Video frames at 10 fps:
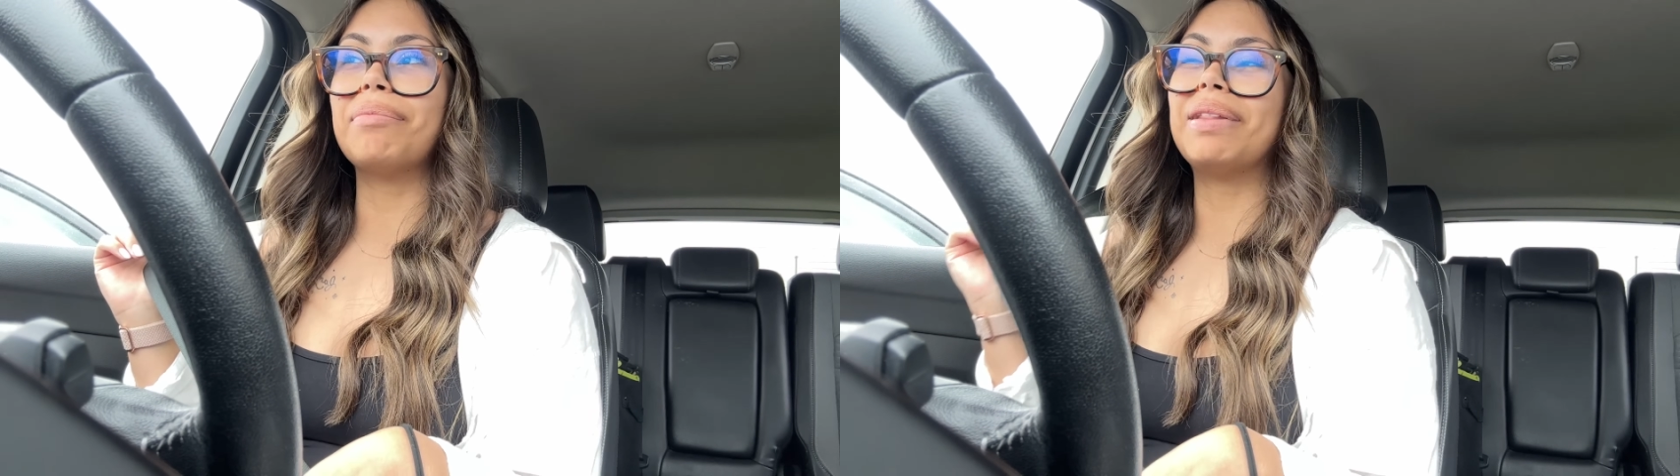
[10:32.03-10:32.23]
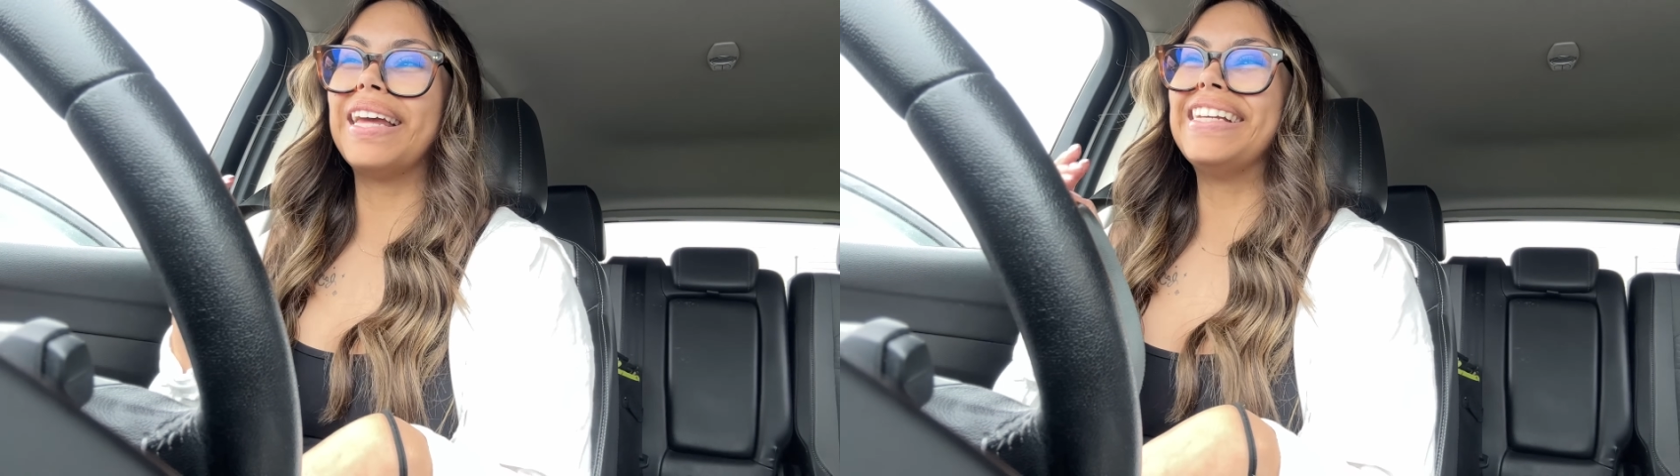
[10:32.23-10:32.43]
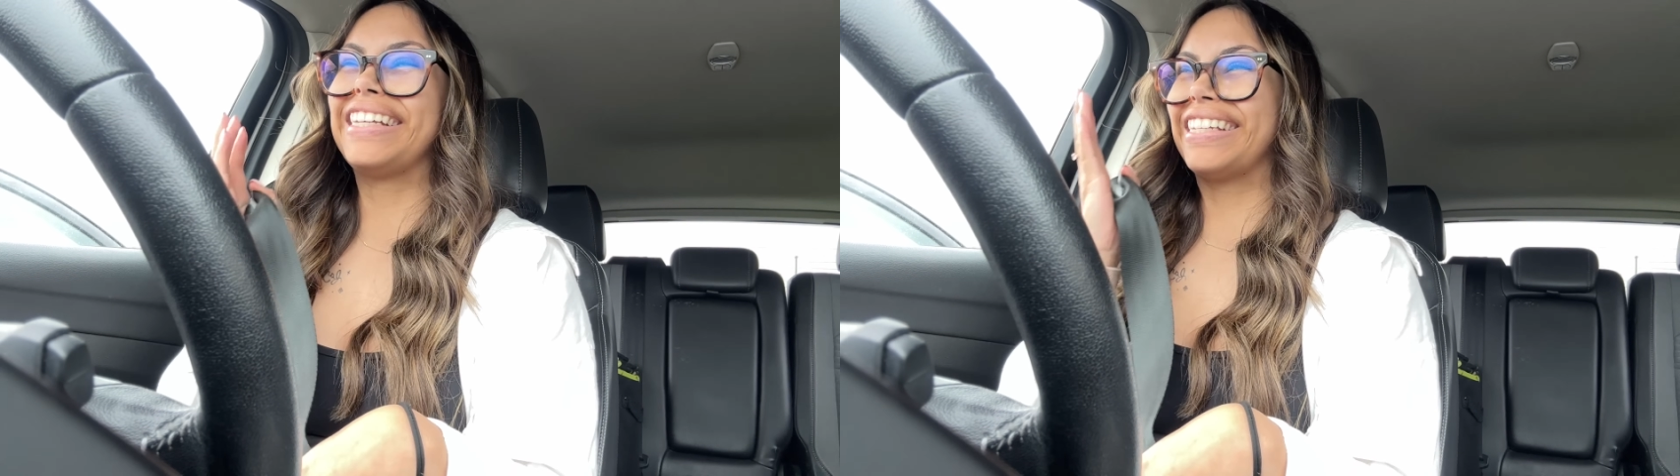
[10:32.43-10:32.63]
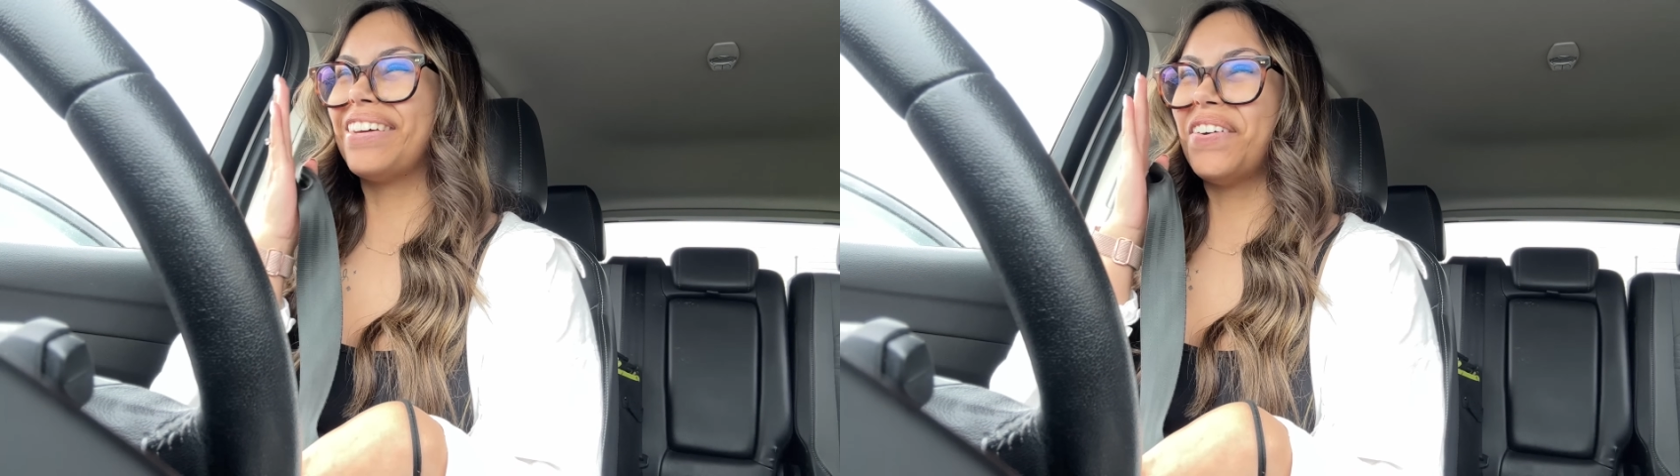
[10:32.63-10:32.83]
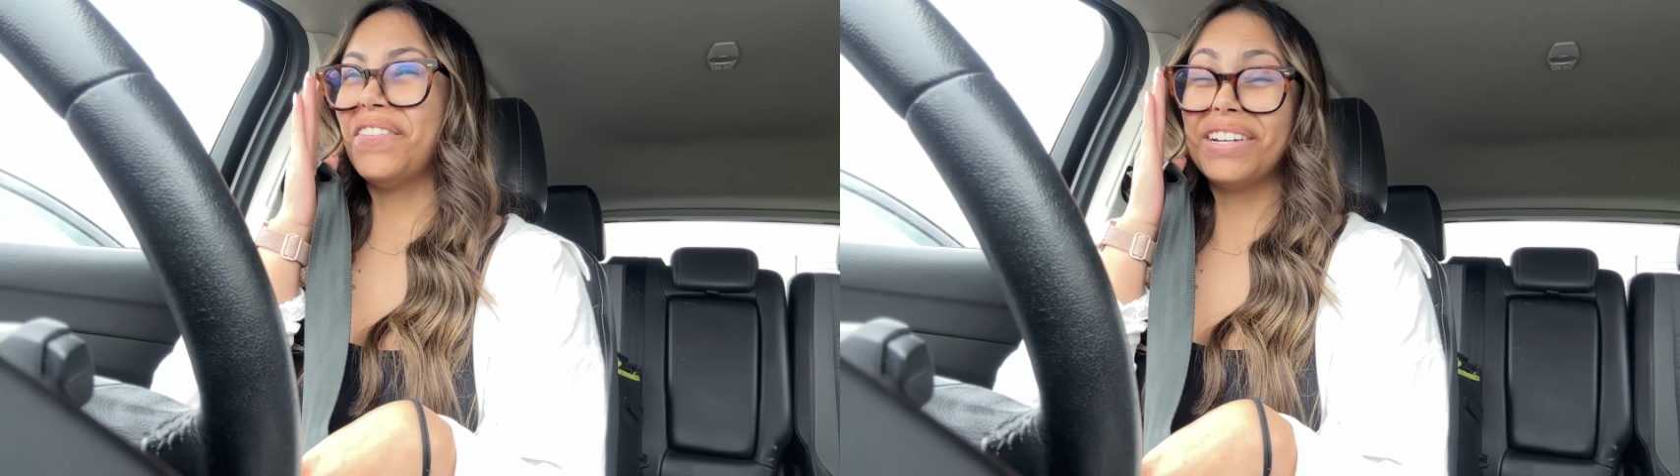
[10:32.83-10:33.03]
place because I
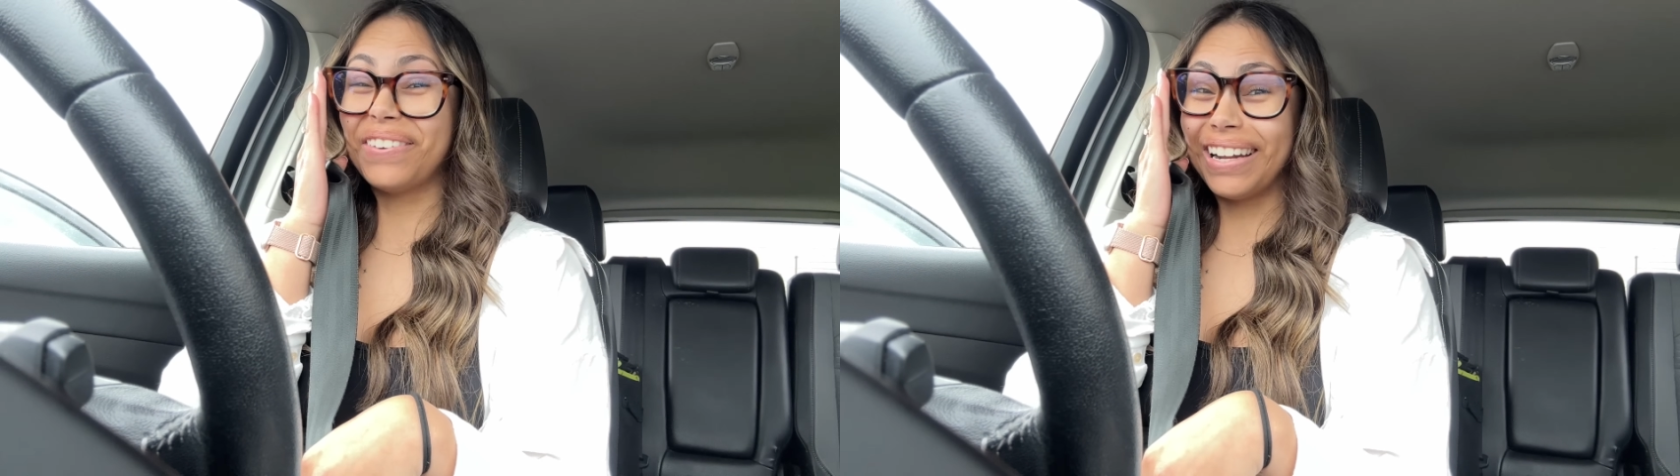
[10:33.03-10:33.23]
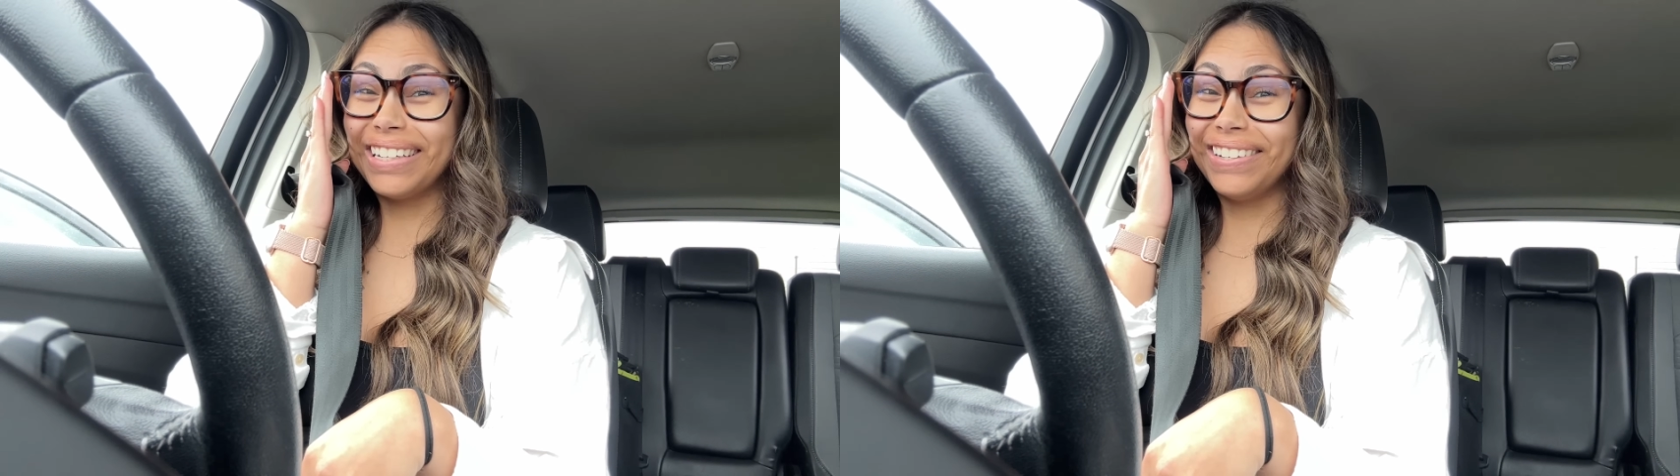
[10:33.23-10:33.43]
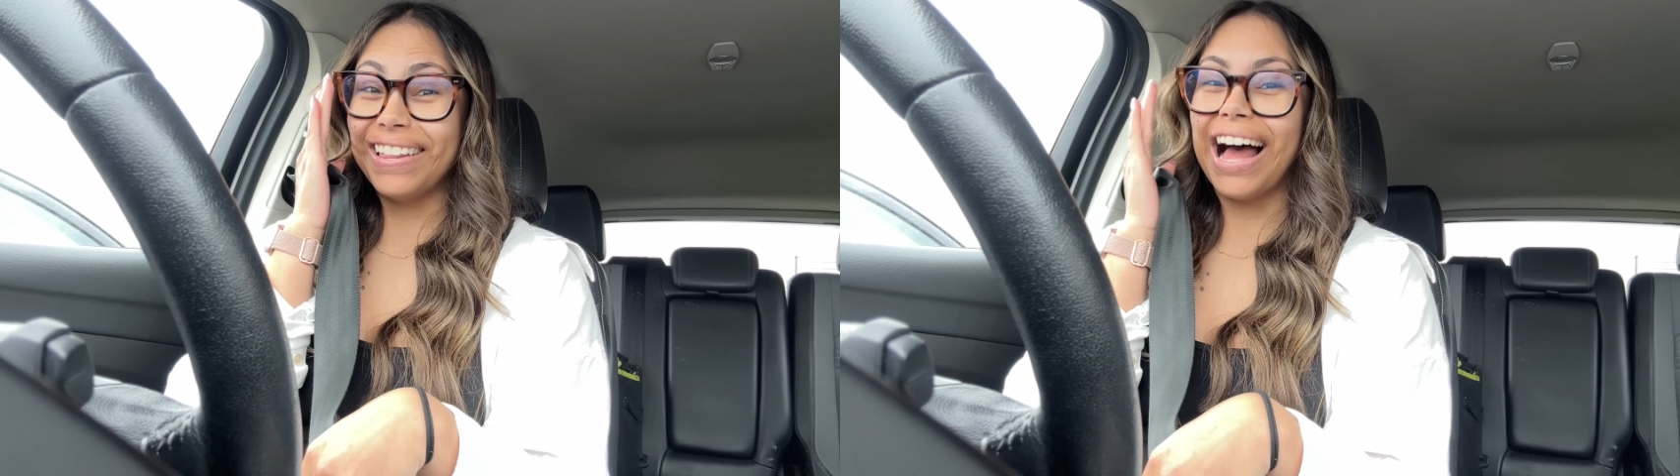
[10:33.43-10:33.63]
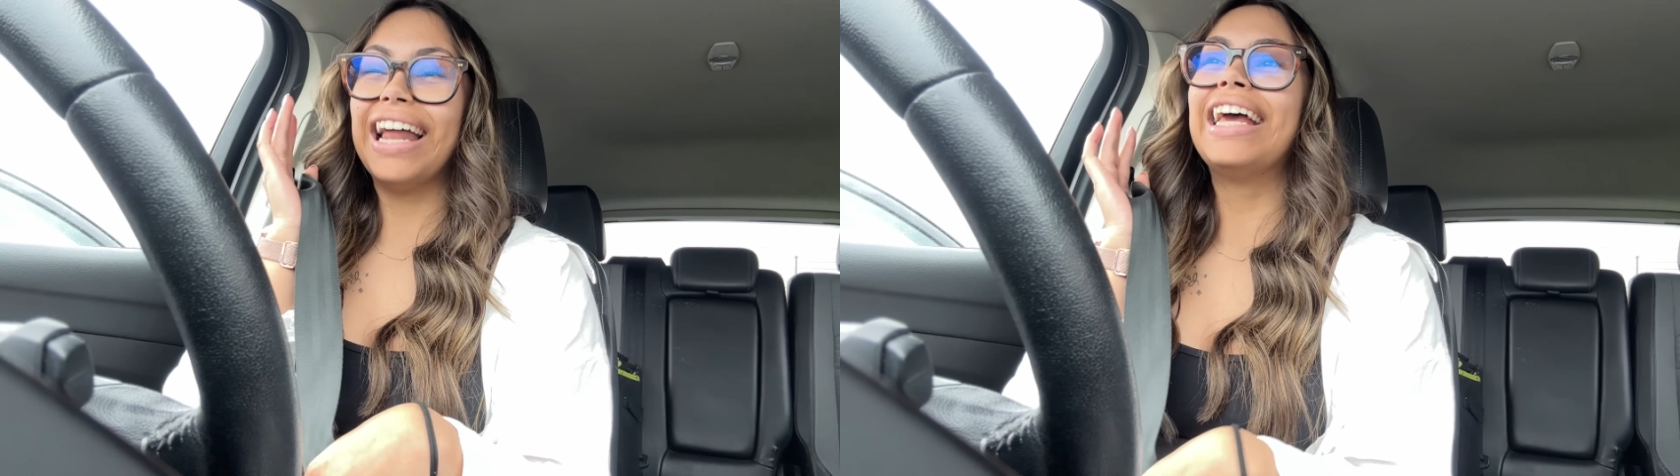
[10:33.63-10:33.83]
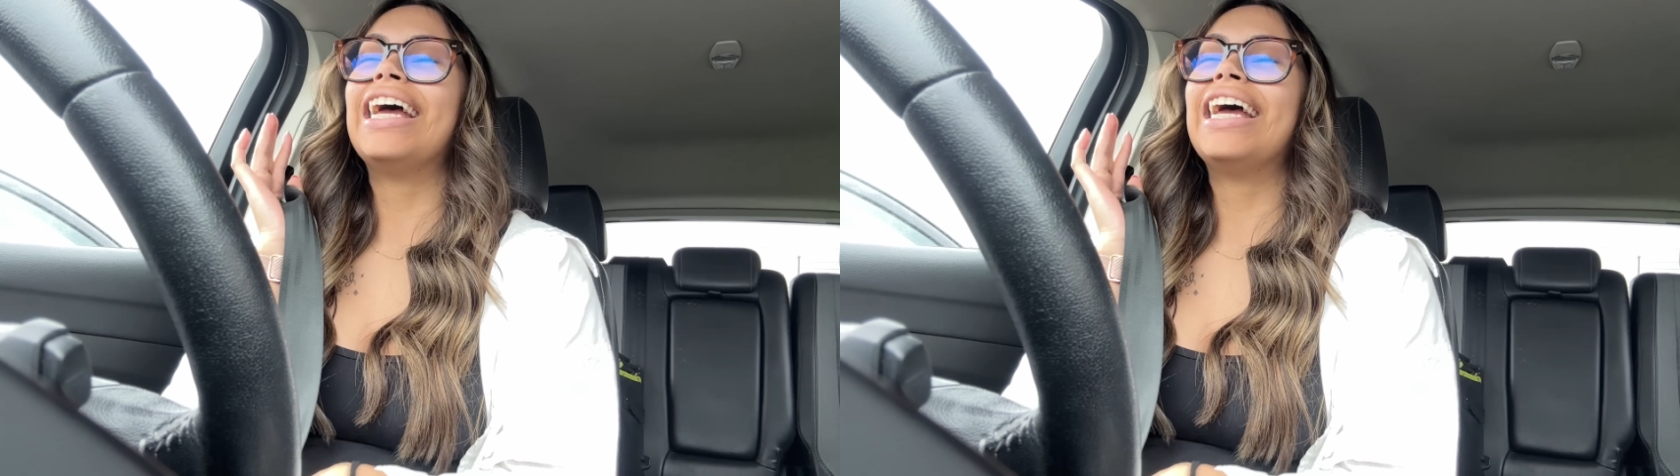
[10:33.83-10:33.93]
always wanted to do that.